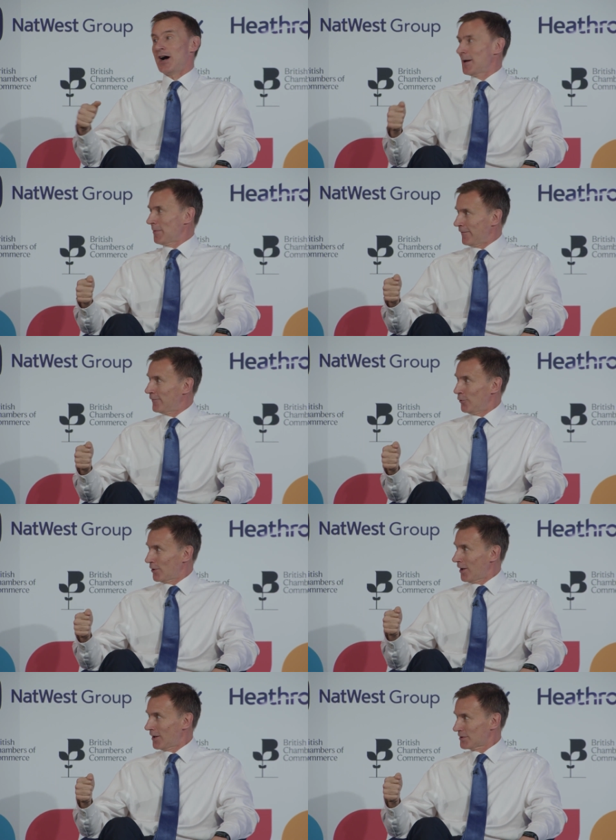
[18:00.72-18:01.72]
the IMF
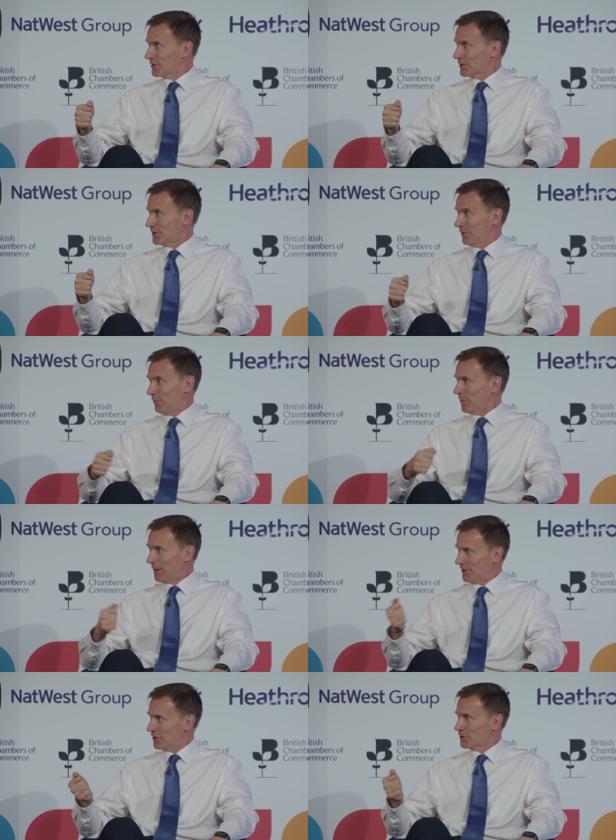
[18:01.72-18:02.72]
forecasts that were
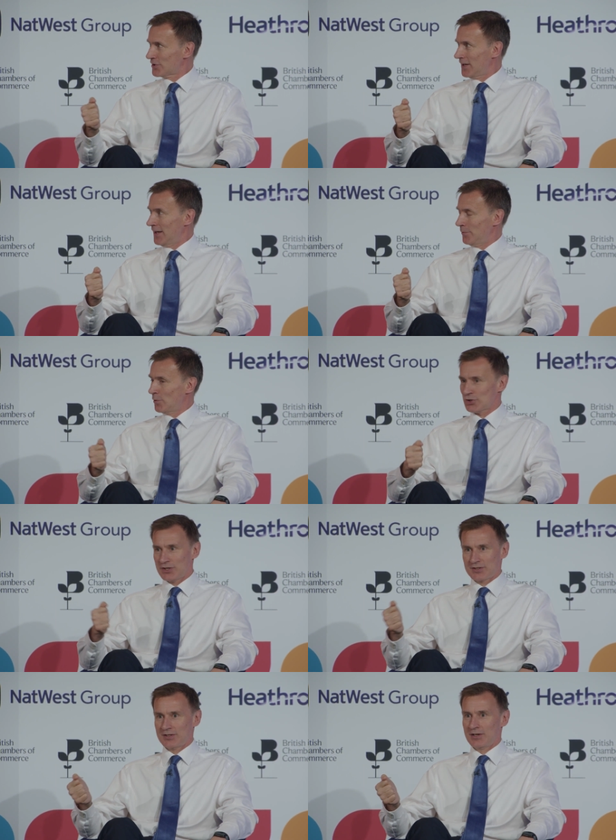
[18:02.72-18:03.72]
published in
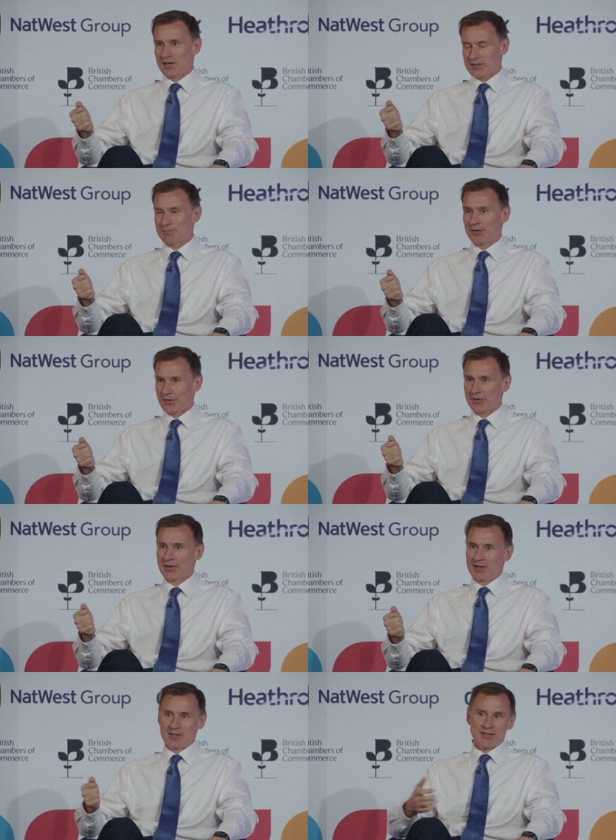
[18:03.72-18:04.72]
Washington last month
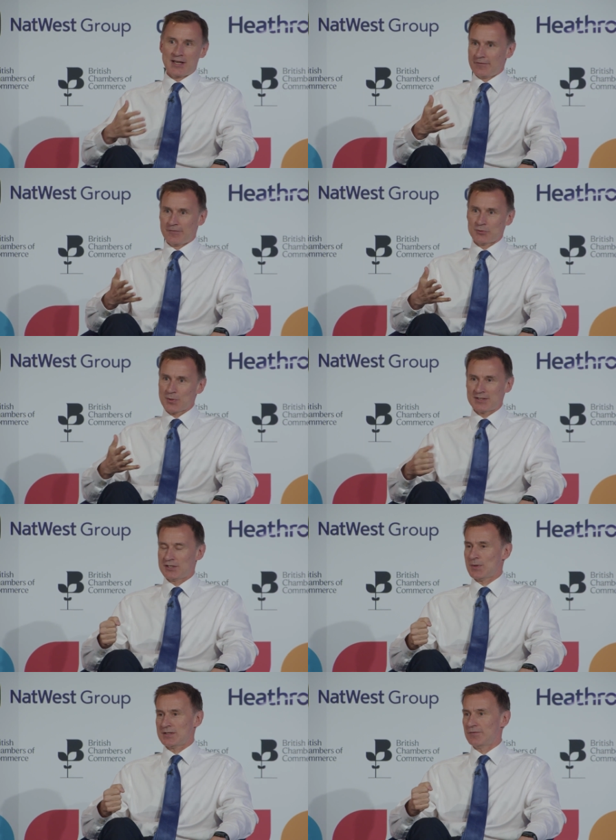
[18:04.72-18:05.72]
say that from
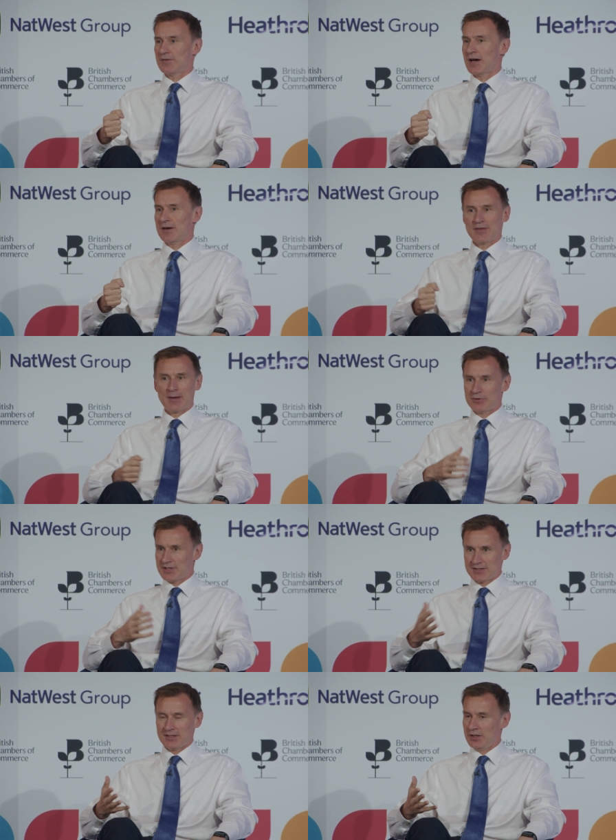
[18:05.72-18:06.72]
2025 they're
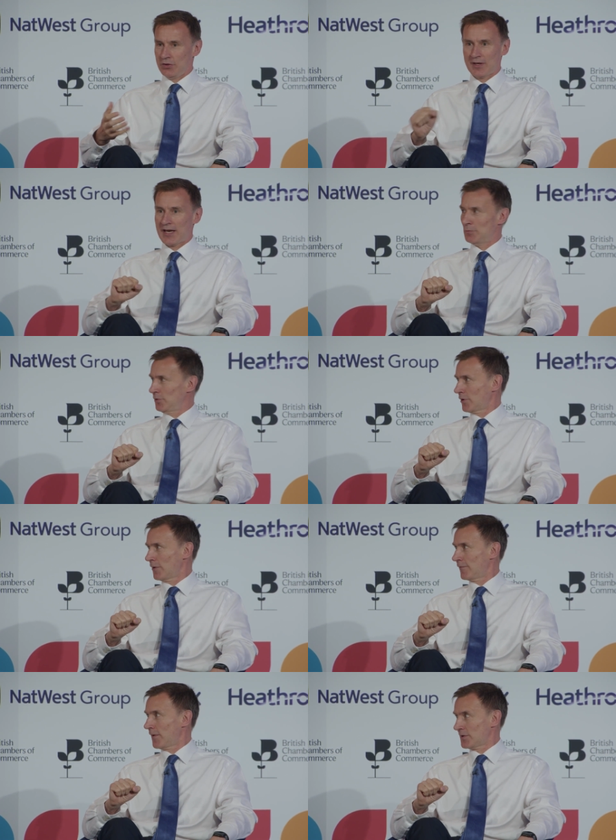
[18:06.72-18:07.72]
predicting the UK will
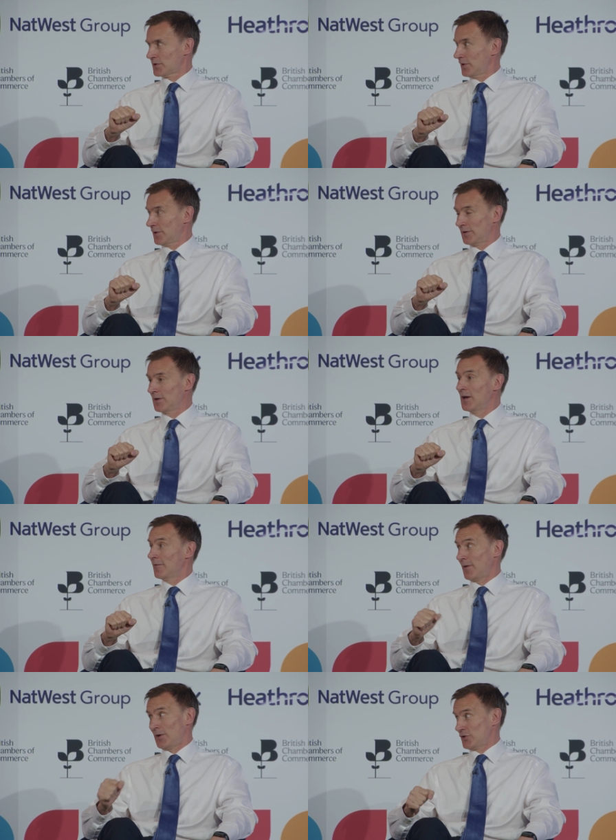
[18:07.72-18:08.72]
grow faster than
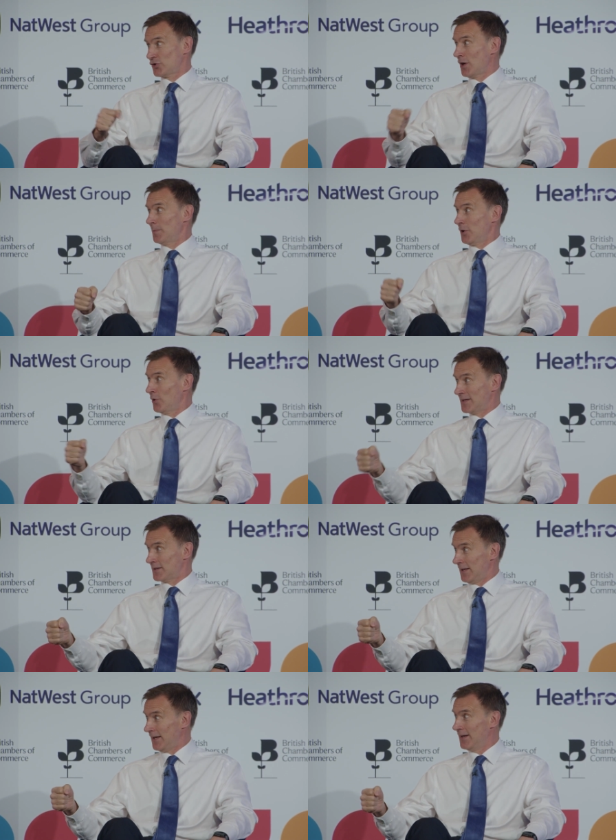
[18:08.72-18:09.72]
France, Germany or
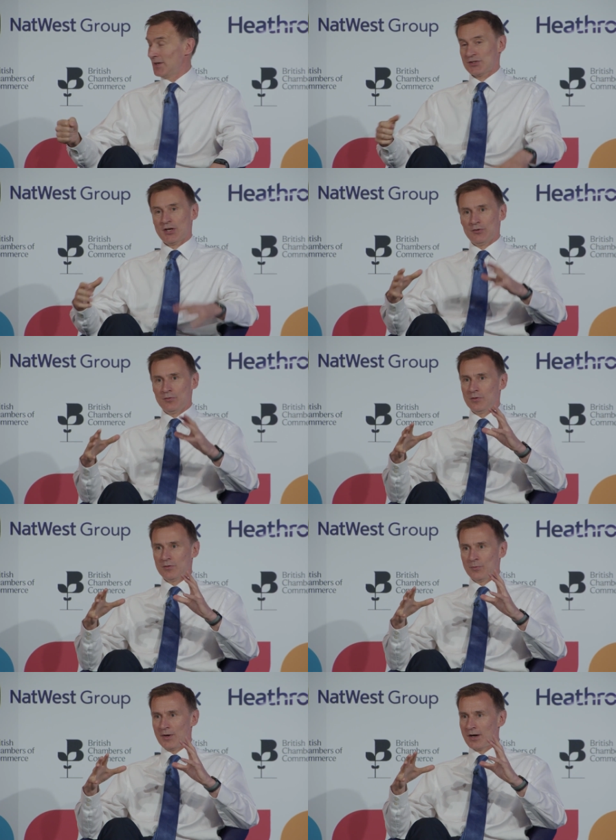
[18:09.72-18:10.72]
Italy. So
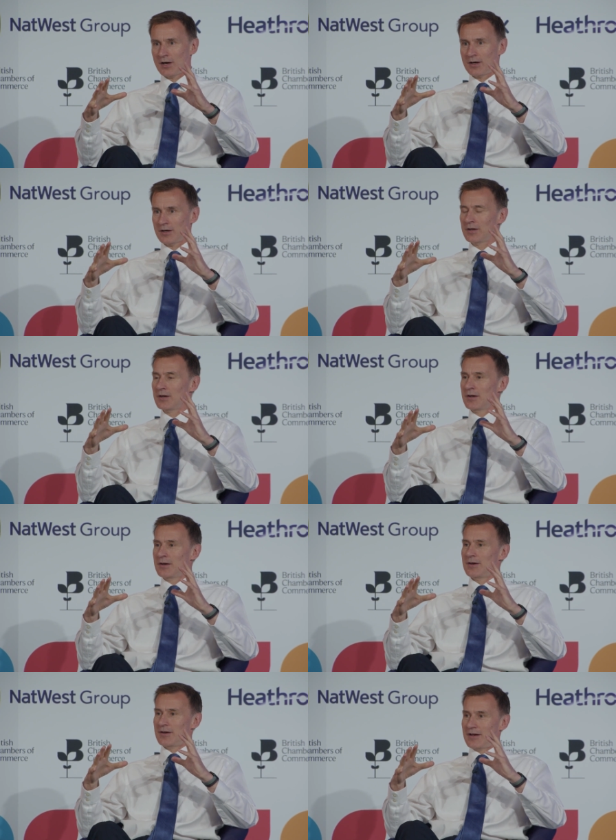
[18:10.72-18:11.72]
we are
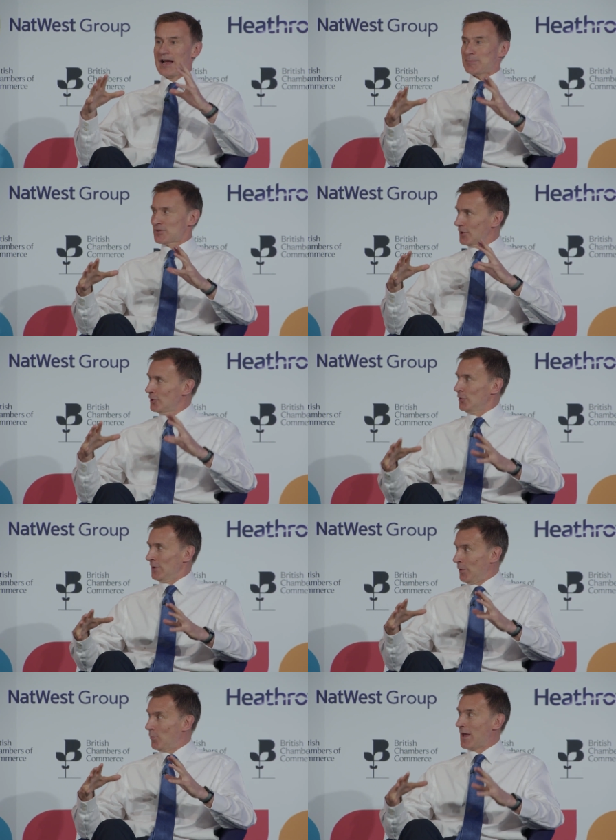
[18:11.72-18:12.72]

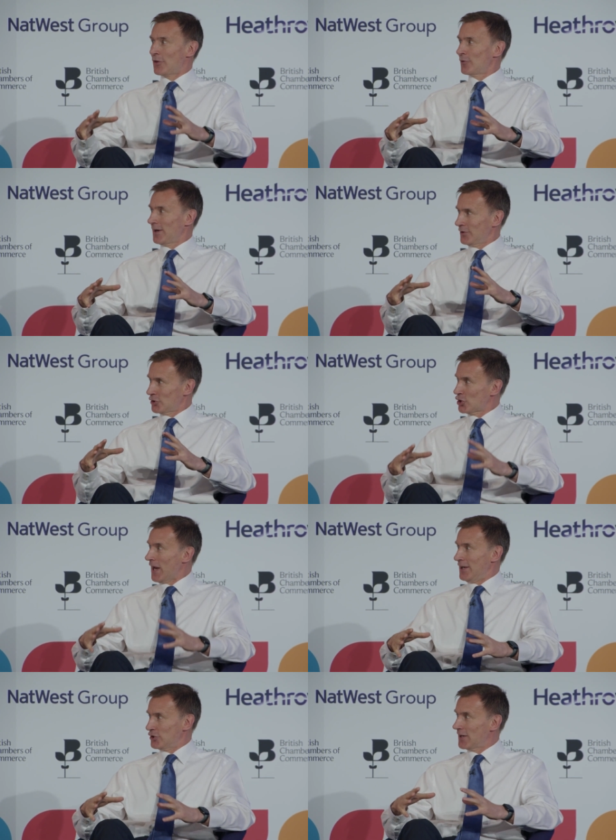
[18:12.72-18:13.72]
absolutely weathering the
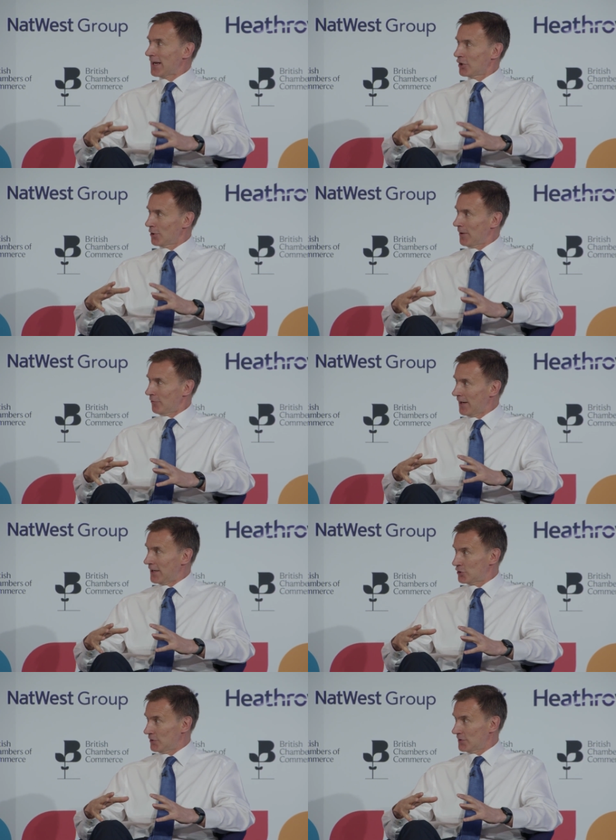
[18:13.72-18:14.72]
change in economic
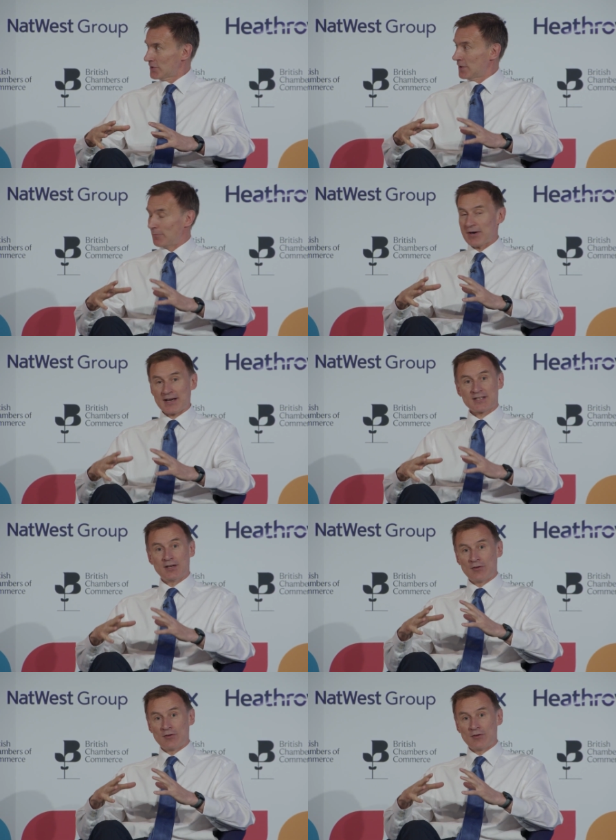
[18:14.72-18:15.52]
relations that Brexit